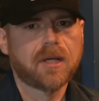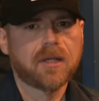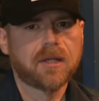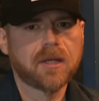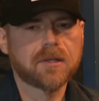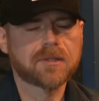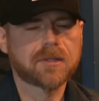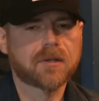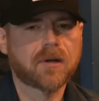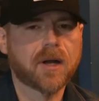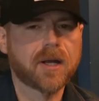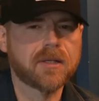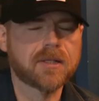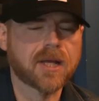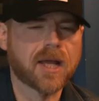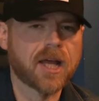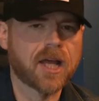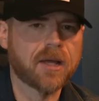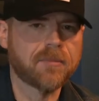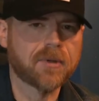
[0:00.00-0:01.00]
this a great
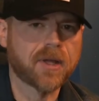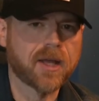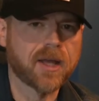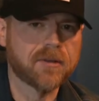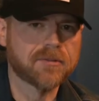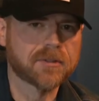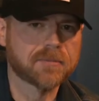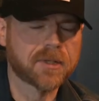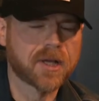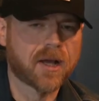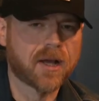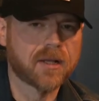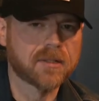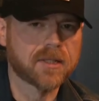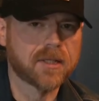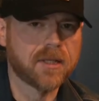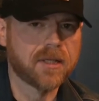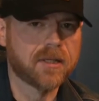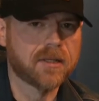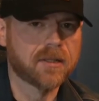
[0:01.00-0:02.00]
time to have some
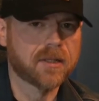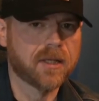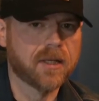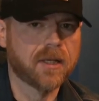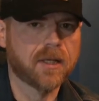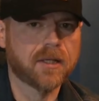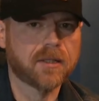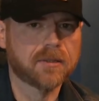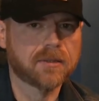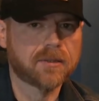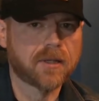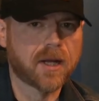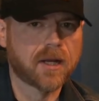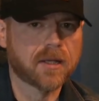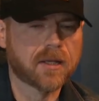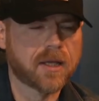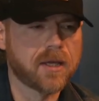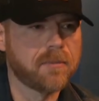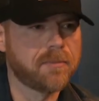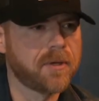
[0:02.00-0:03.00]
content and try
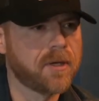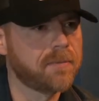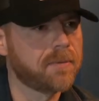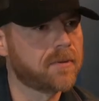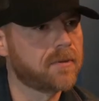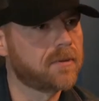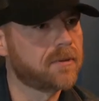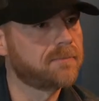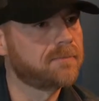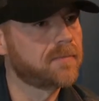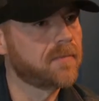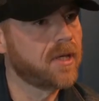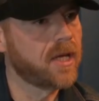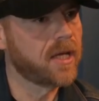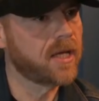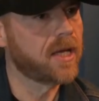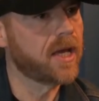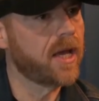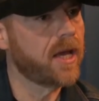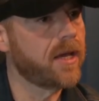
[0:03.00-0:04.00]
to keep people
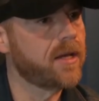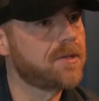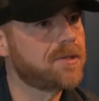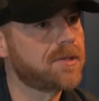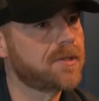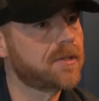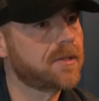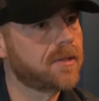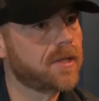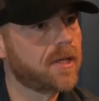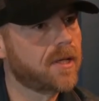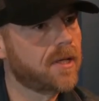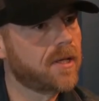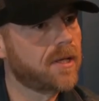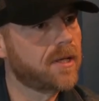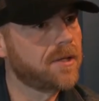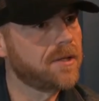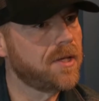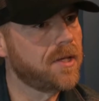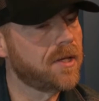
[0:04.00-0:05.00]
engaged.
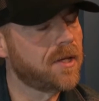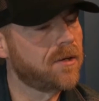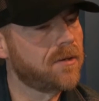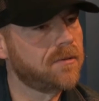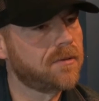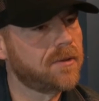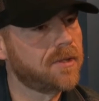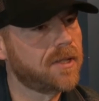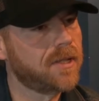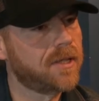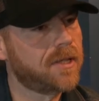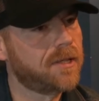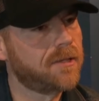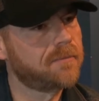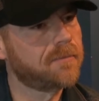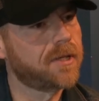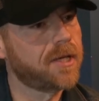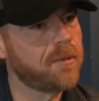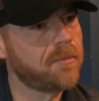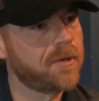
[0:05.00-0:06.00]
Mm-hmm. You know,
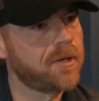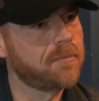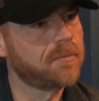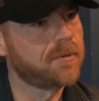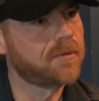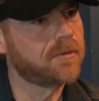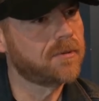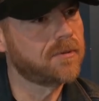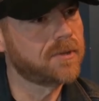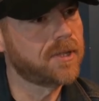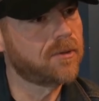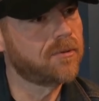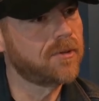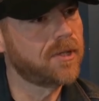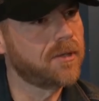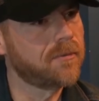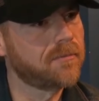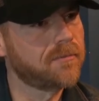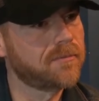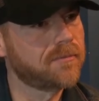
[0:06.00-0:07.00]
um, keep people don't
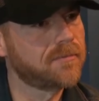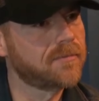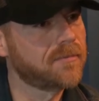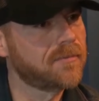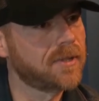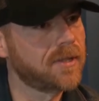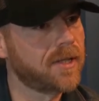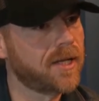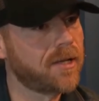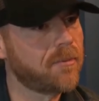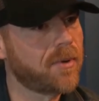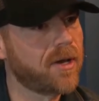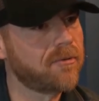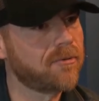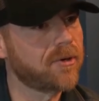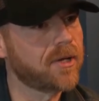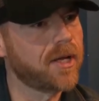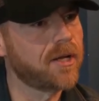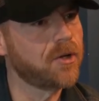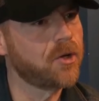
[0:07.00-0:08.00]
let them anybody
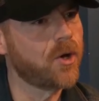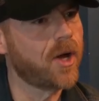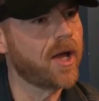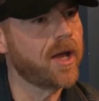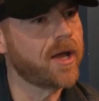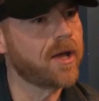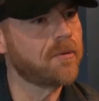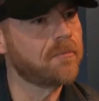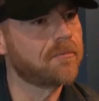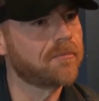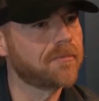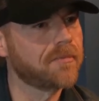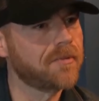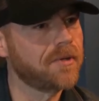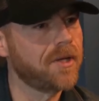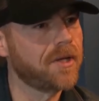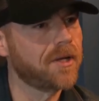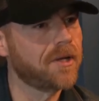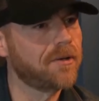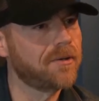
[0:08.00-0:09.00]
forget who I am.
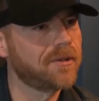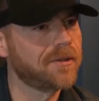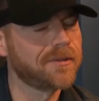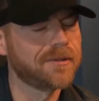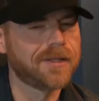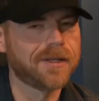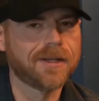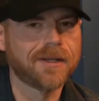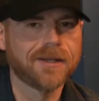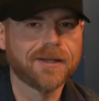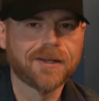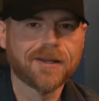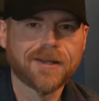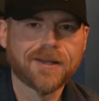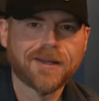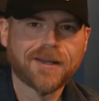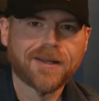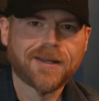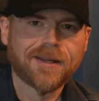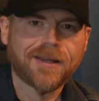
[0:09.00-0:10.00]
Yeah. You know, and uh,
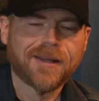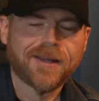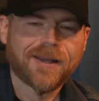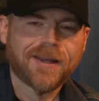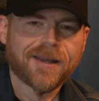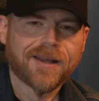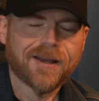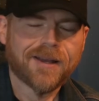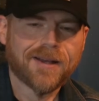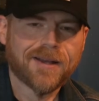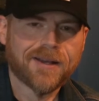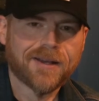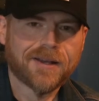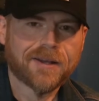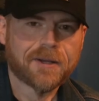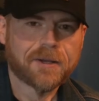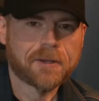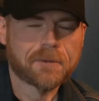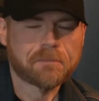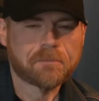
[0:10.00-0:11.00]
uh,
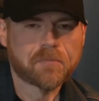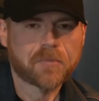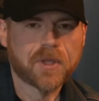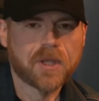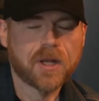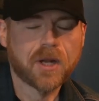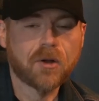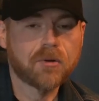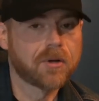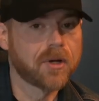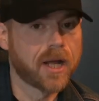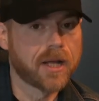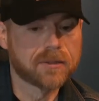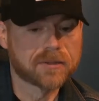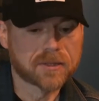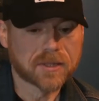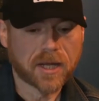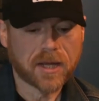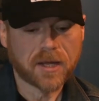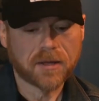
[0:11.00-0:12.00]
you know, and
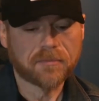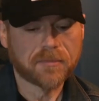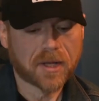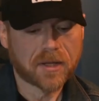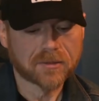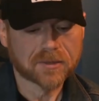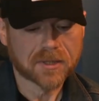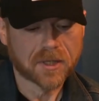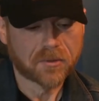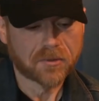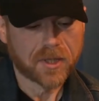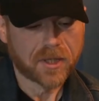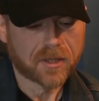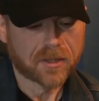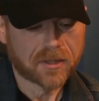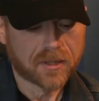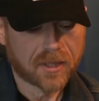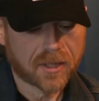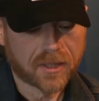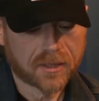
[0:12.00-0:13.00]
Sam also
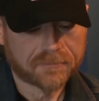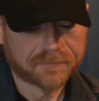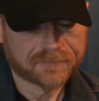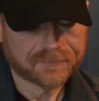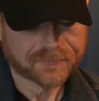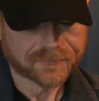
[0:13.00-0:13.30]
did. Uh,